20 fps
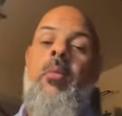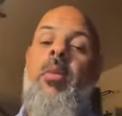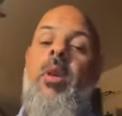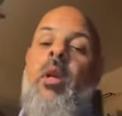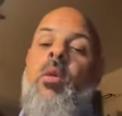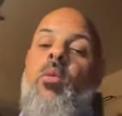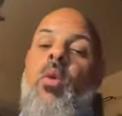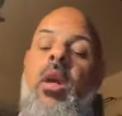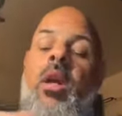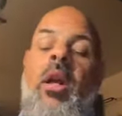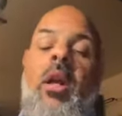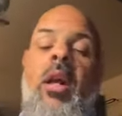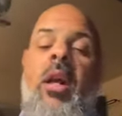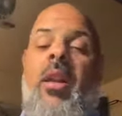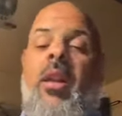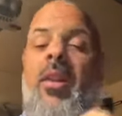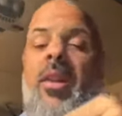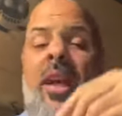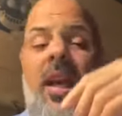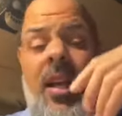Meaning what?
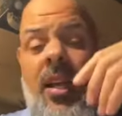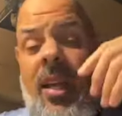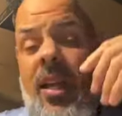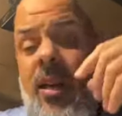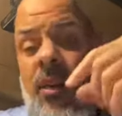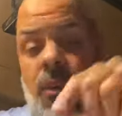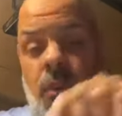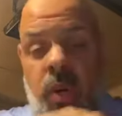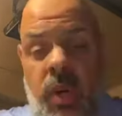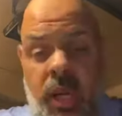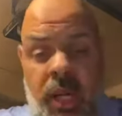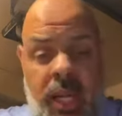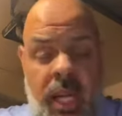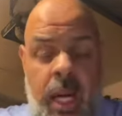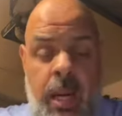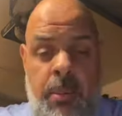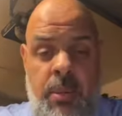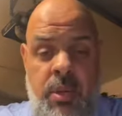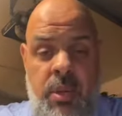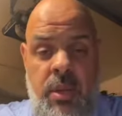That when it
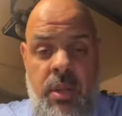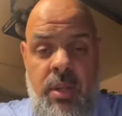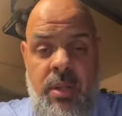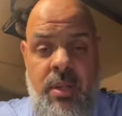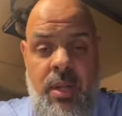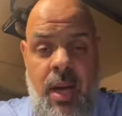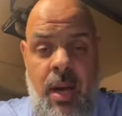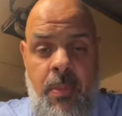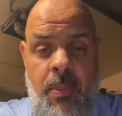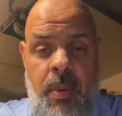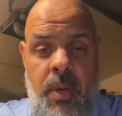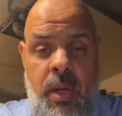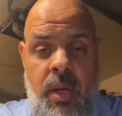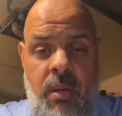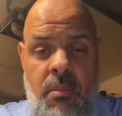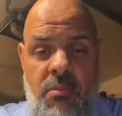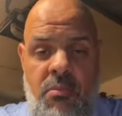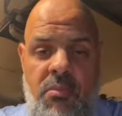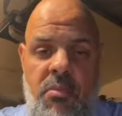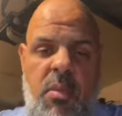came to this topic,